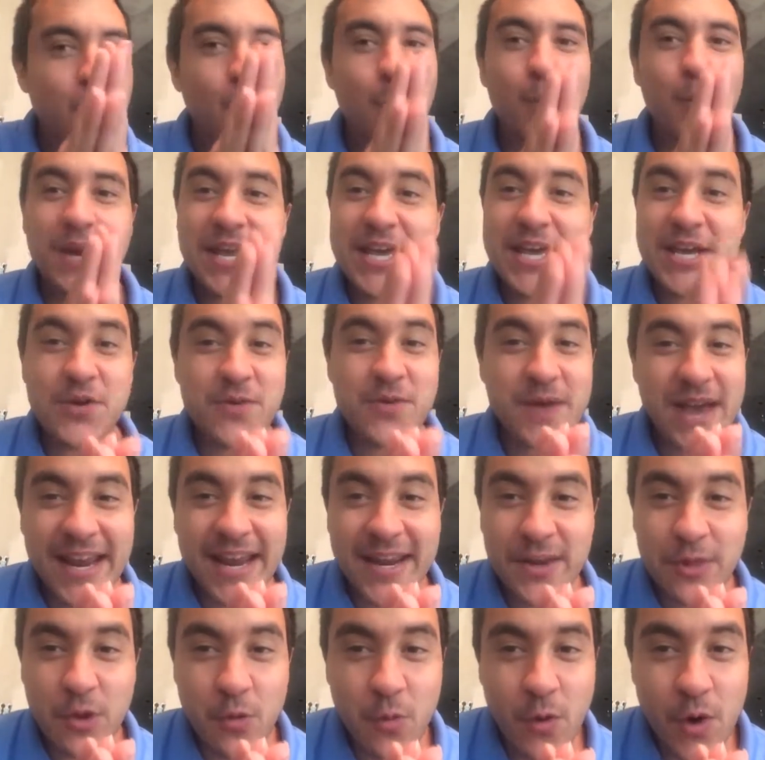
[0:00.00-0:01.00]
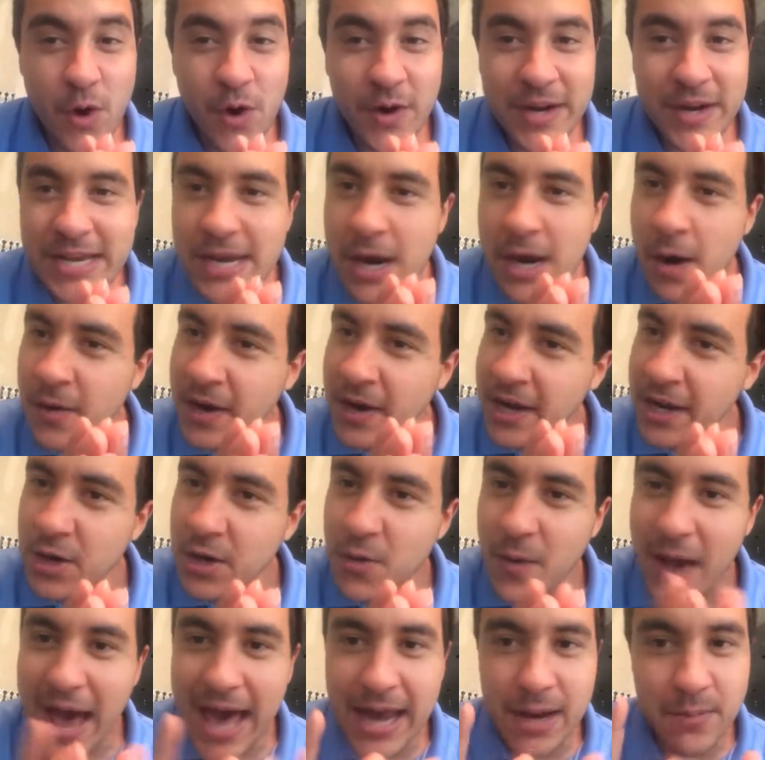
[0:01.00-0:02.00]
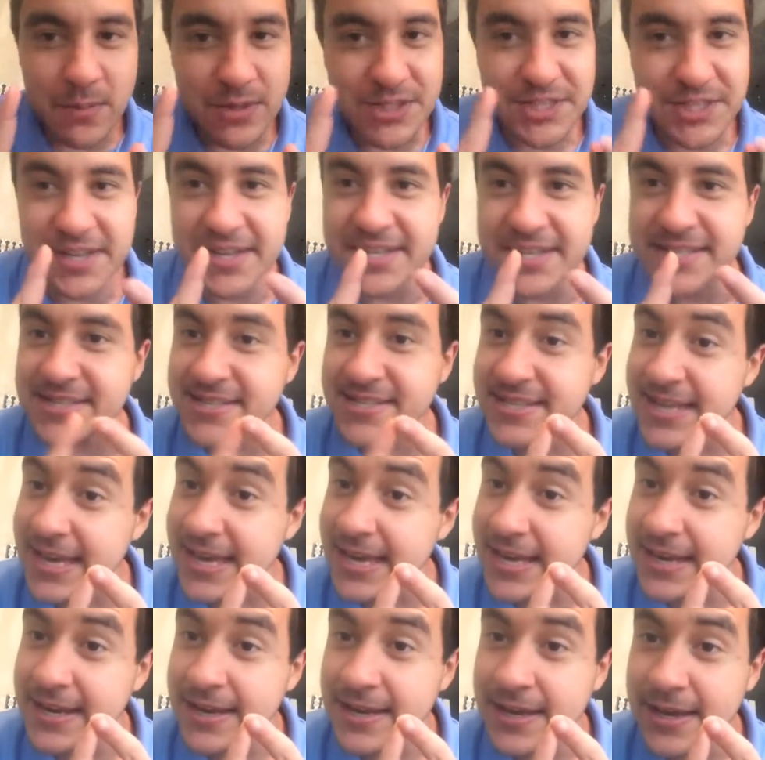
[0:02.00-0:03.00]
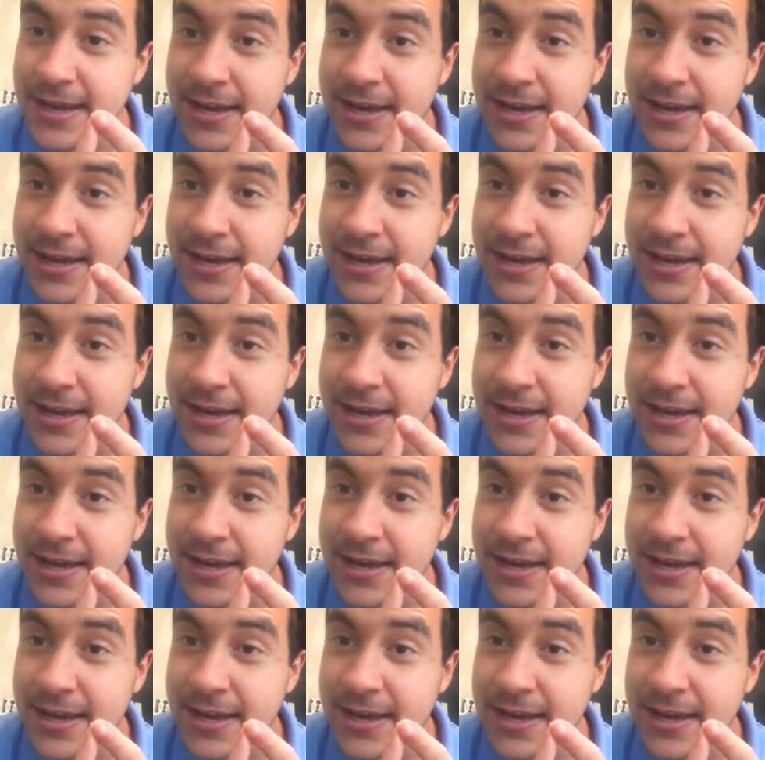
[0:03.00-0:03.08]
When he created the world, he already knew Adam was going to sin.